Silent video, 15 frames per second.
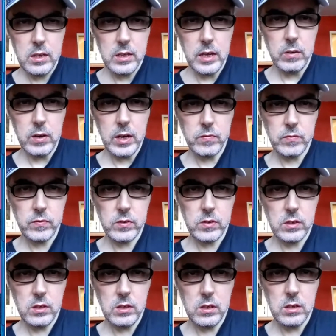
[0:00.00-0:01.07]
Now I've
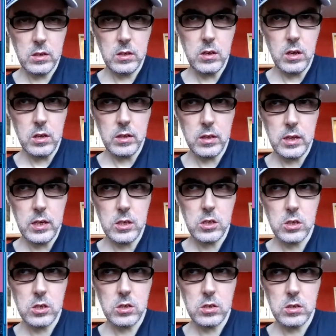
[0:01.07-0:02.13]
got
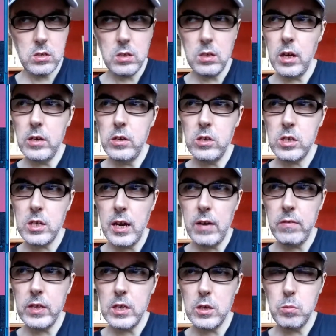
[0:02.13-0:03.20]
this, I used to
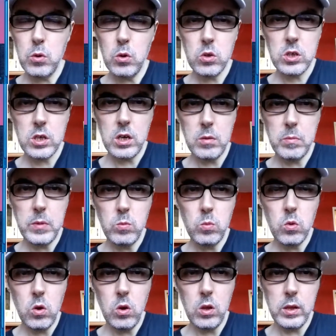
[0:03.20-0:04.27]
have this poster on my
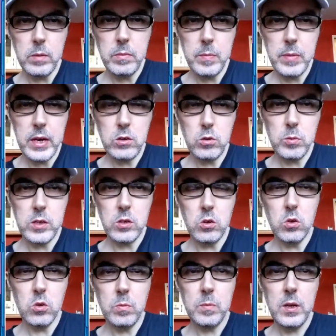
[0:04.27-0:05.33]
wall in my bedroom at
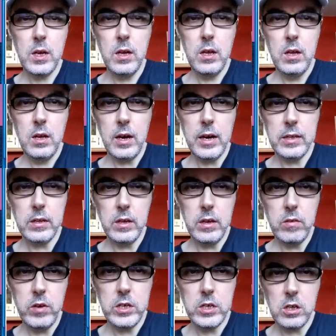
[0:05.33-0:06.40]
home. I had the
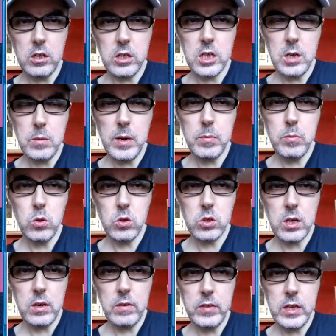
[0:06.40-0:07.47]
original cinema
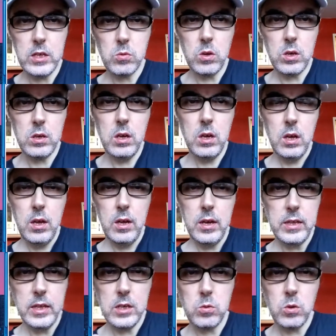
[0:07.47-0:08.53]
poster of this one,
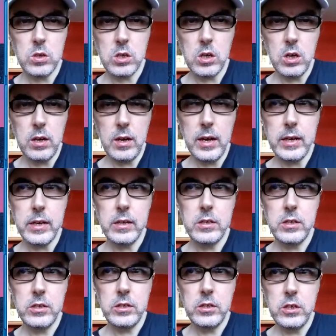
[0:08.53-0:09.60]
and this one's got like
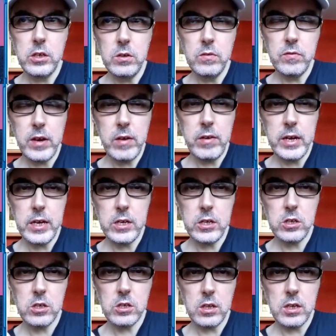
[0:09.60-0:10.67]
2
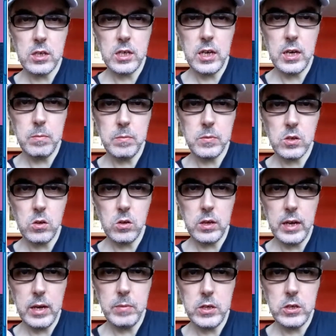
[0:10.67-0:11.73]
variations on the same sort
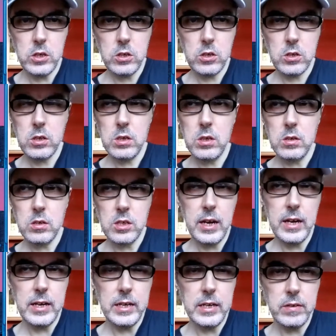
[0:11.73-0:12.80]
of images,
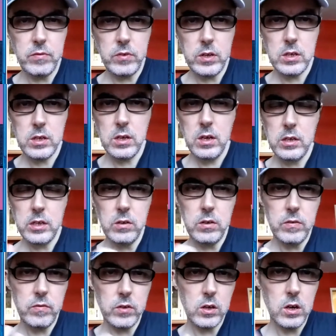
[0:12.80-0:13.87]
slightly different, 2
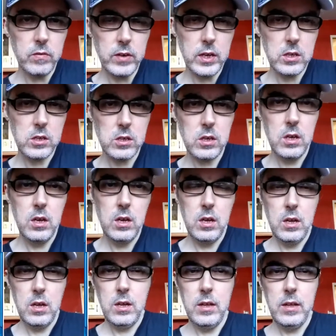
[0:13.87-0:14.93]
different covers.
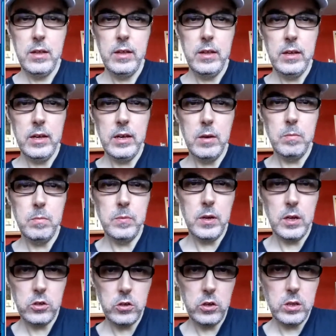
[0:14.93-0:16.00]

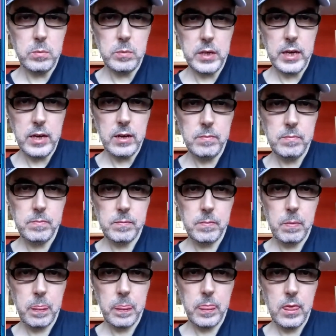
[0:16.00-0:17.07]
I'll show you them here.
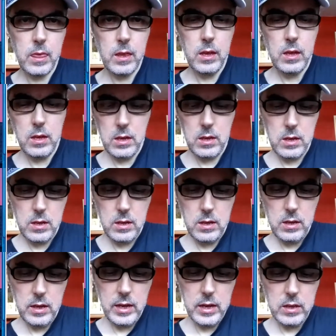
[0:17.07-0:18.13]

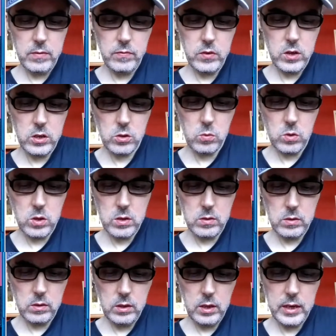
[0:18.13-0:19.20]
The first
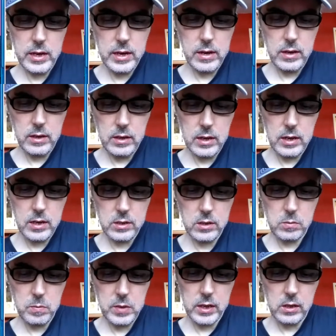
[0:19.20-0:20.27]
one here
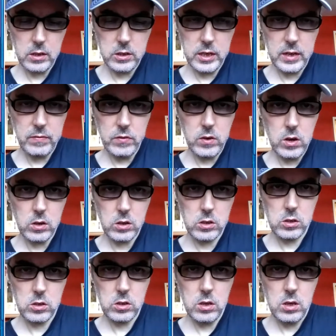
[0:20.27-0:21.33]
has Michael J.
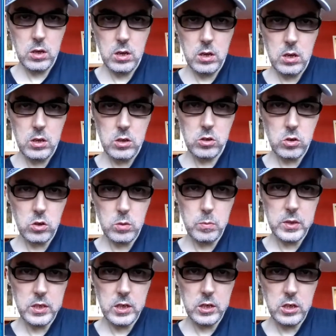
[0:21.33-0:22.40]
Fox sort of
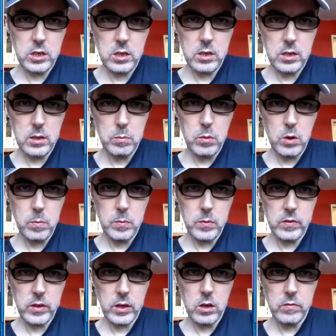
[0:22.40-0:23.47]
positioned at the bottom
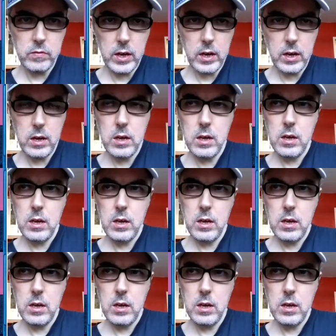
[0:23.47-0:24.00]
of the cover,